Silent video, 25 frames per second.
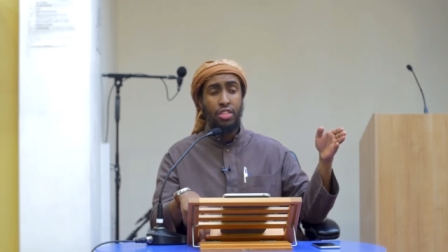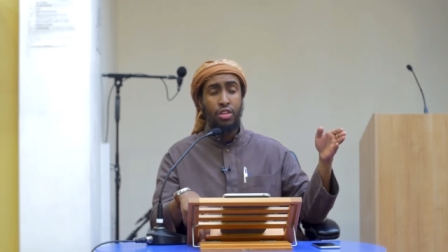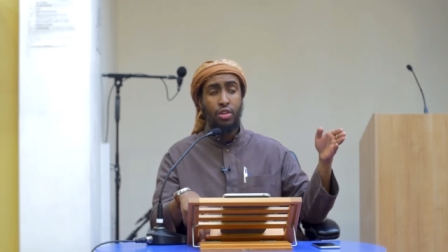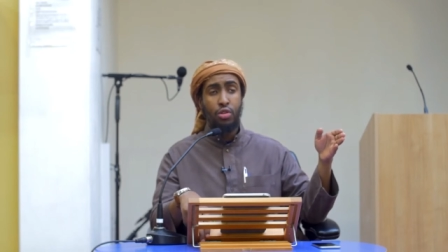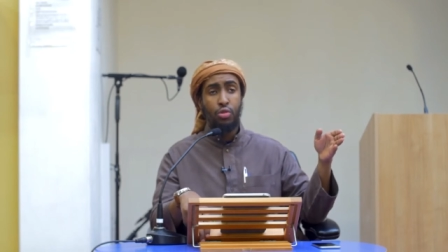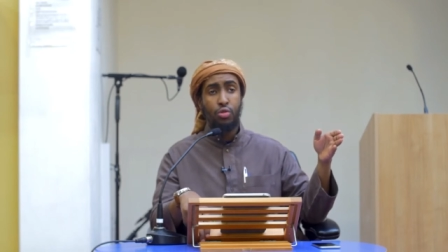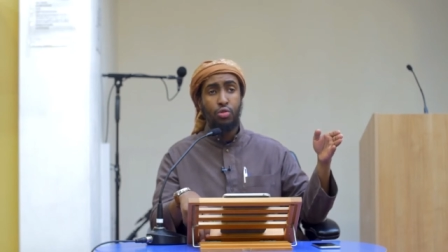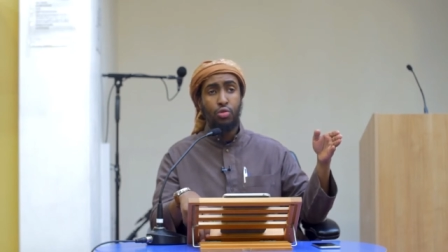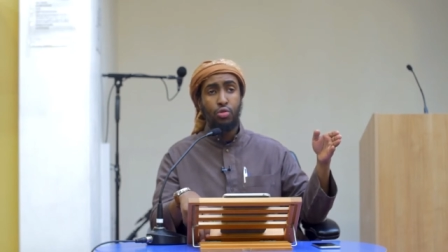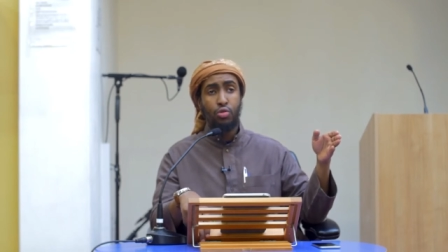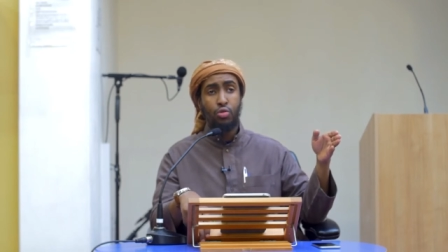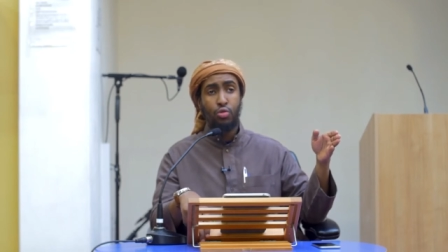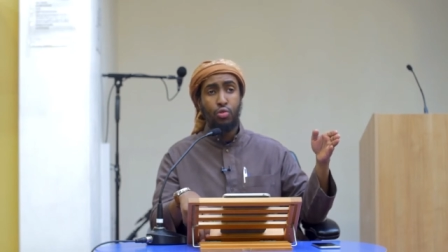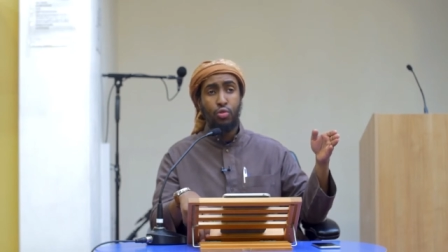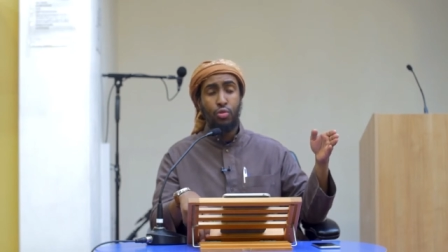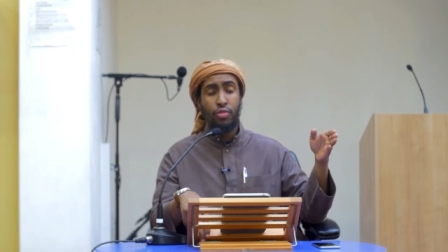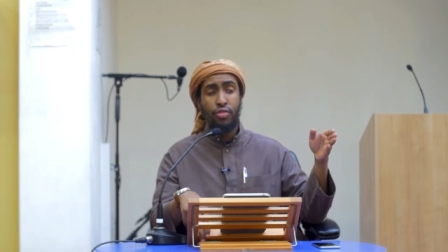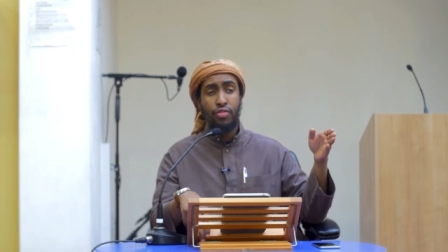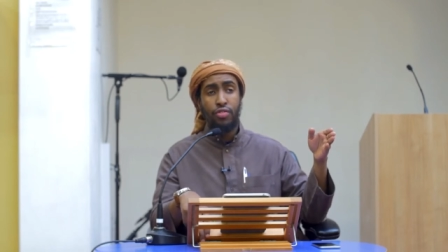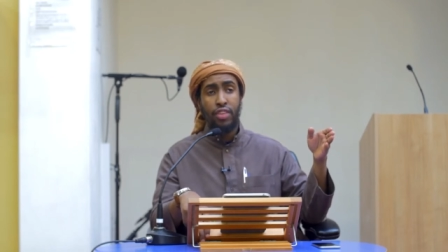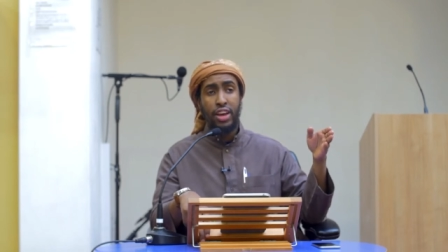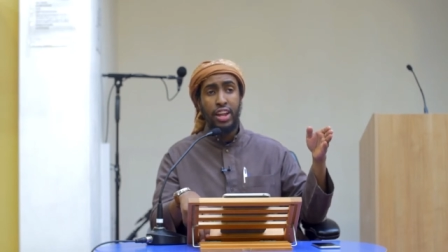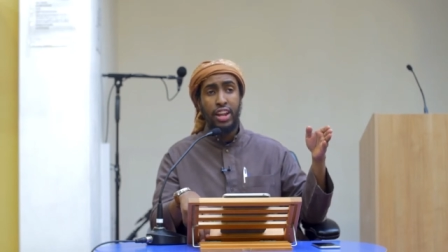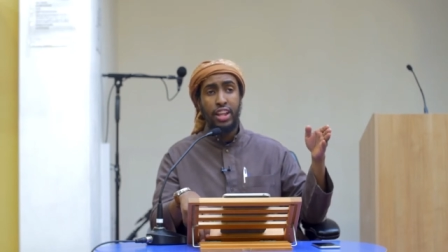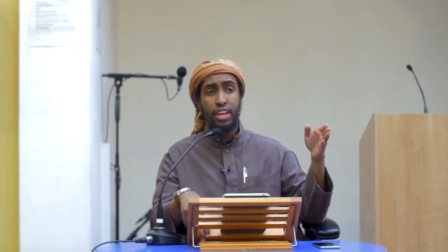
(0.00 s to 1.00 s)
those who
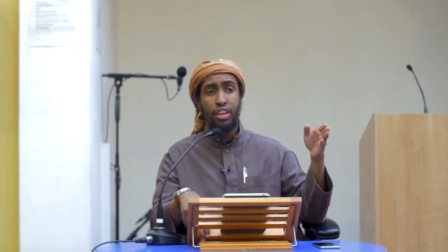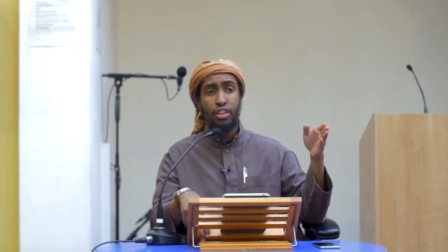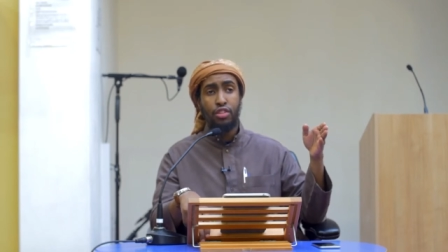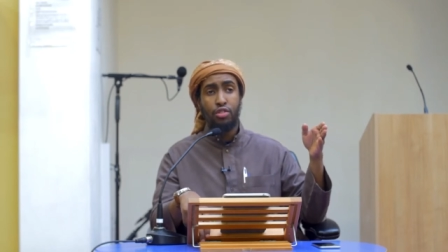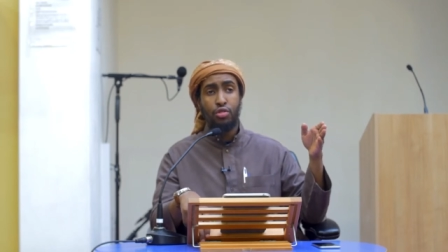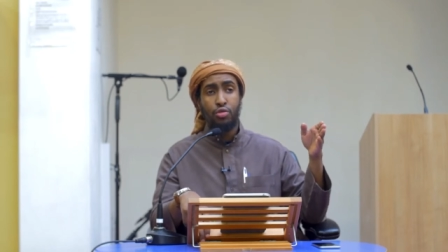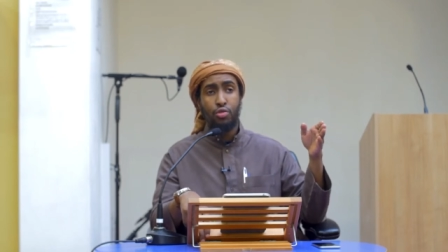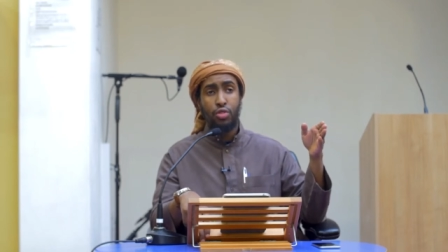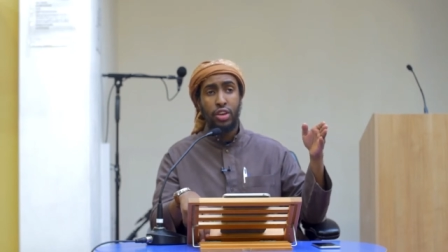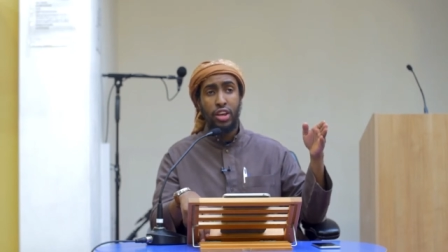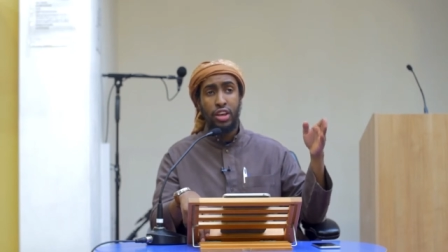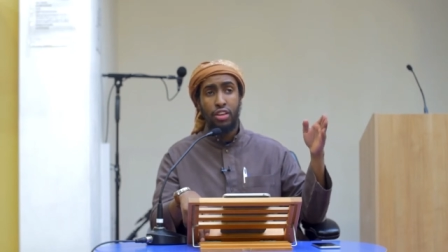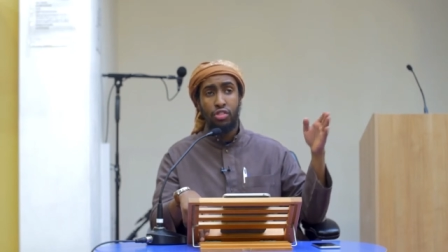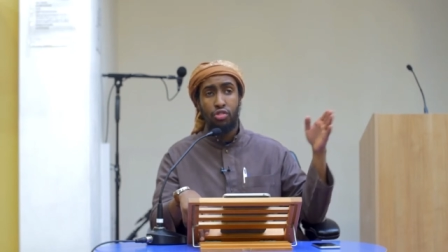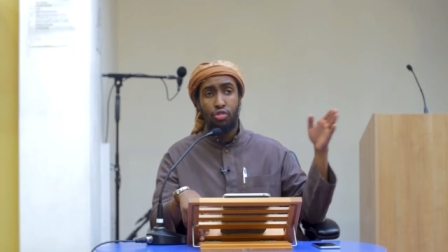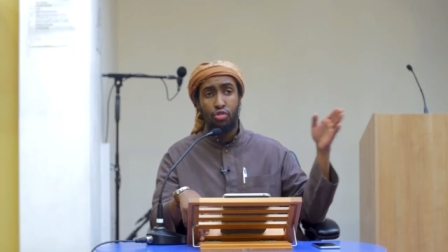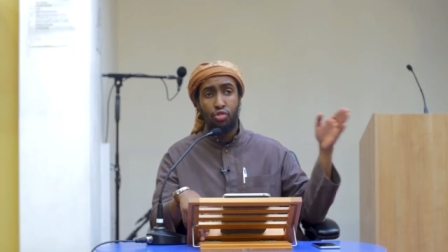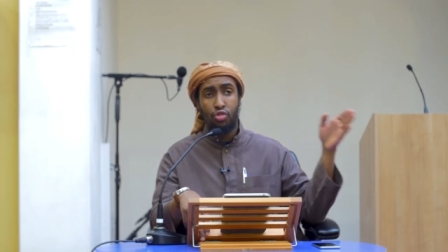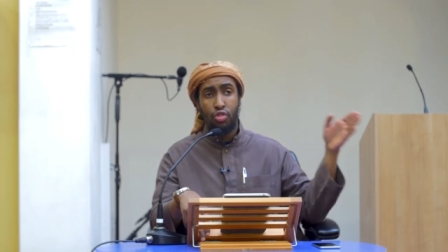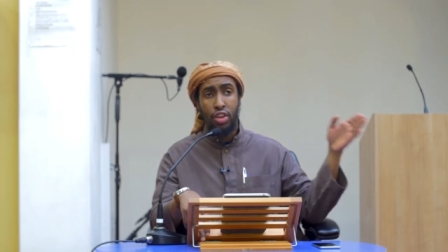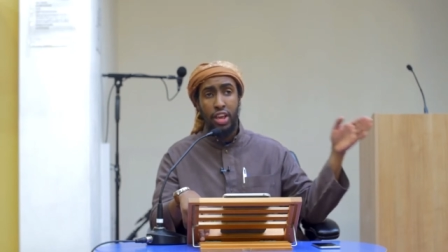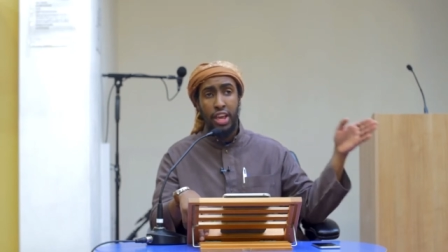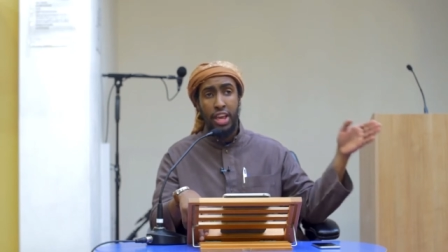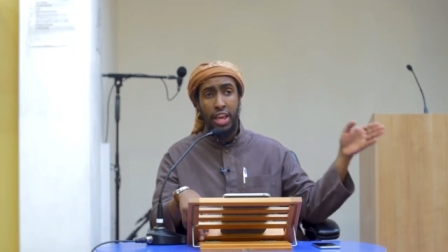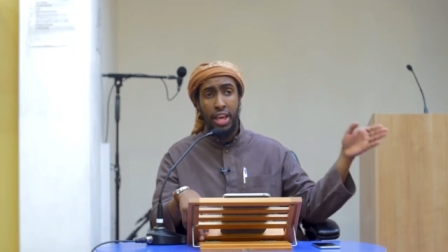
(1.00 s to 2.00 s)
fell into
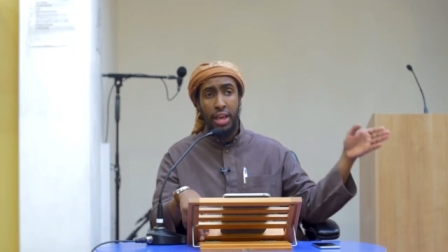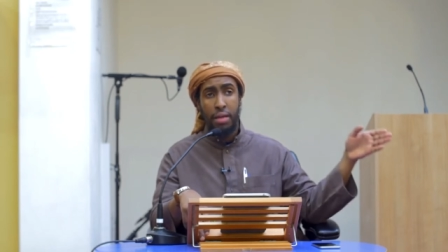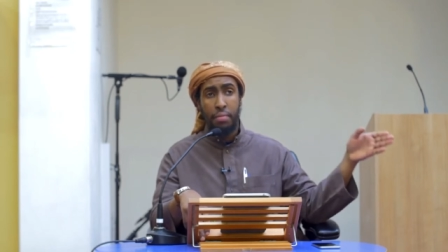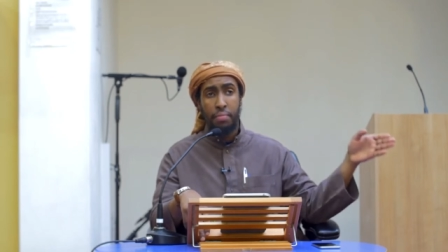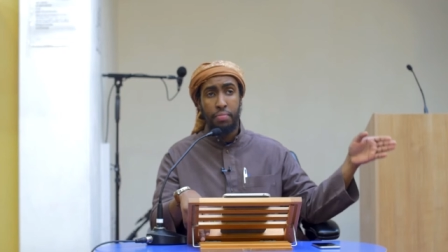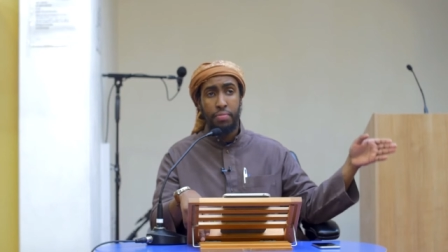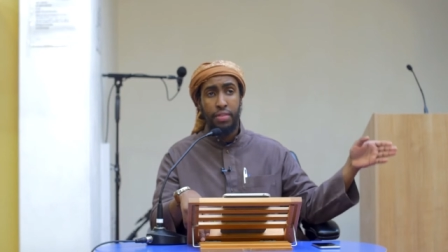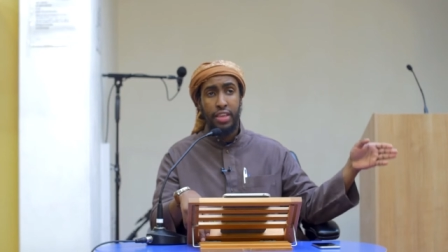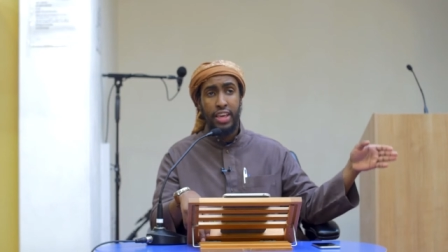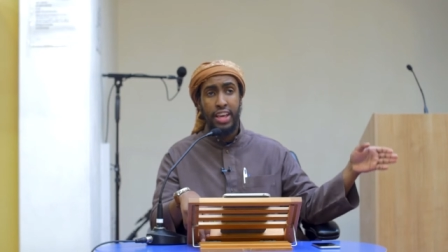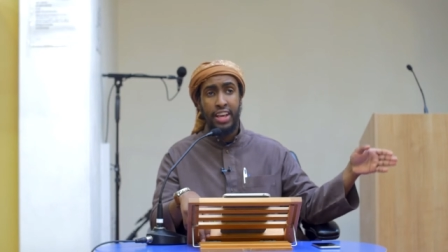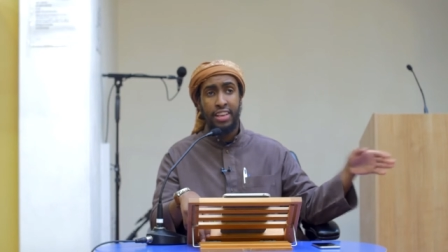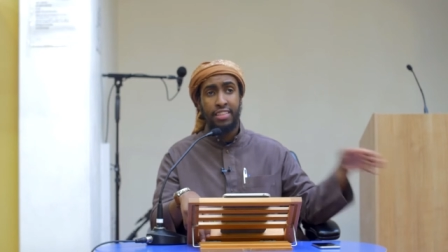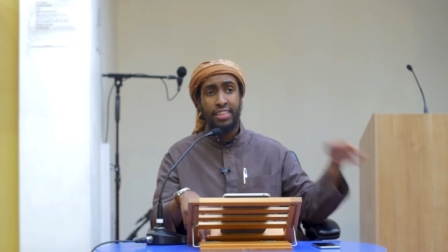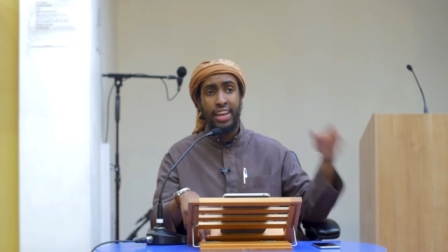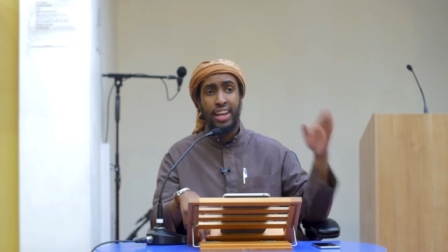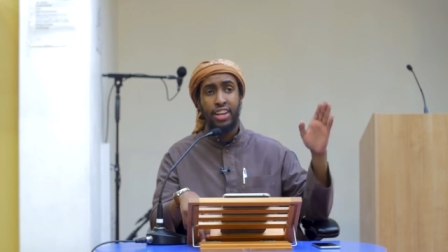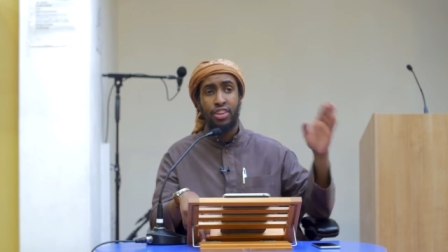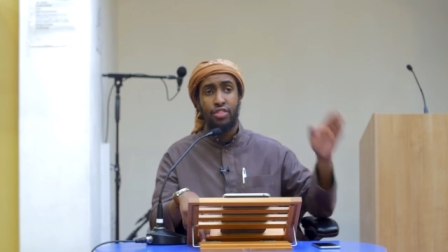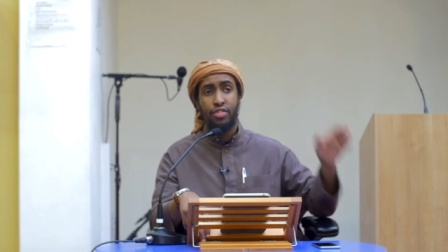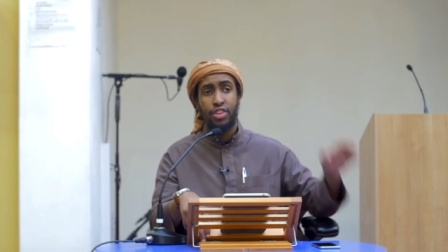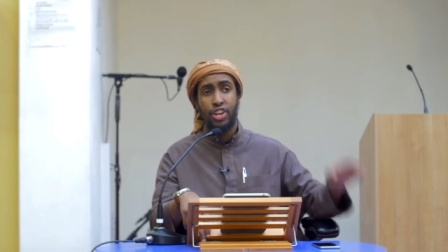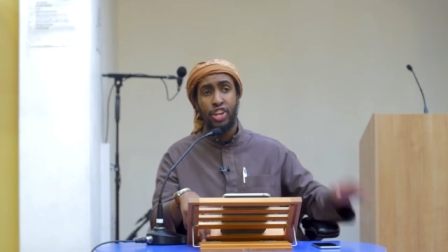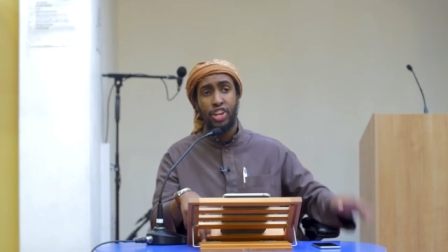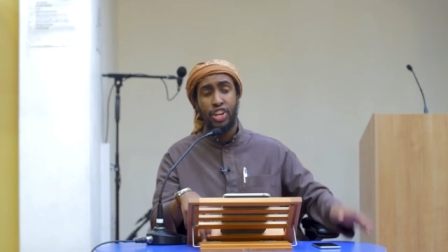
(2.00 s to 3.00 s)
extreme
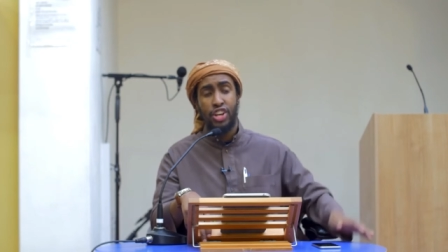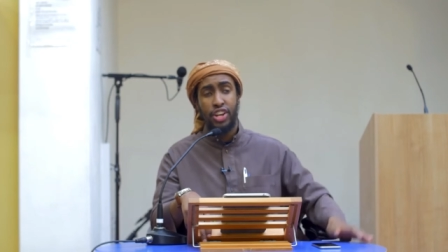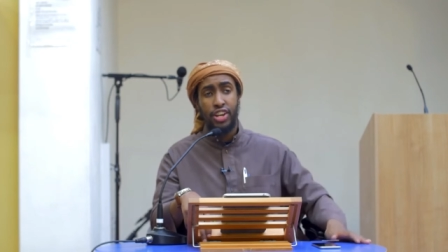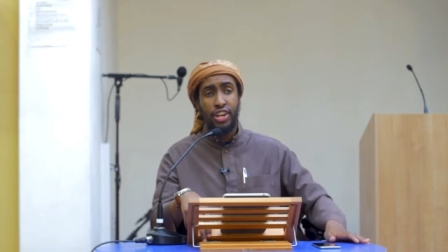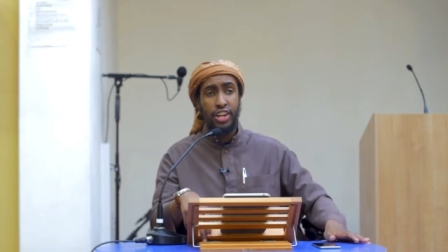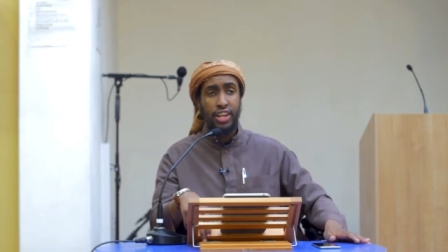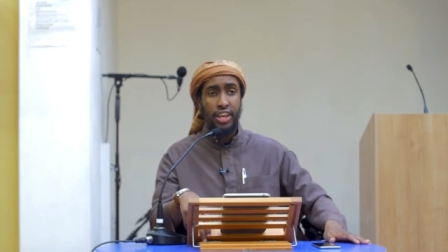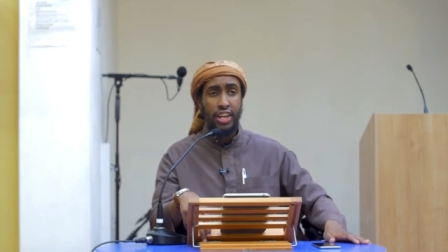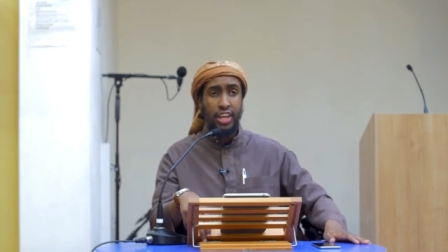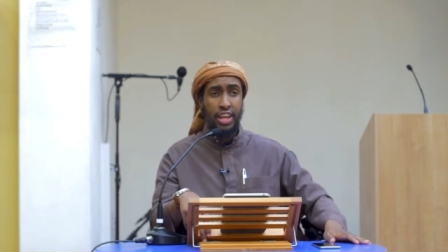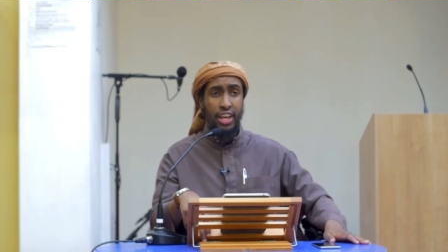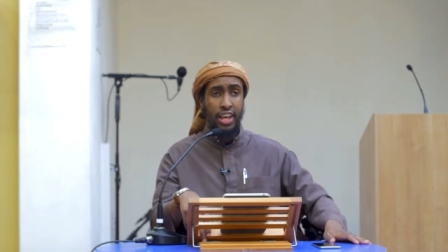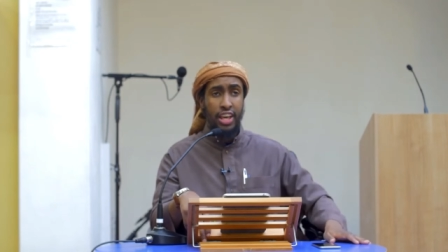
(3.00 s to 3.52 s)
exaggeration.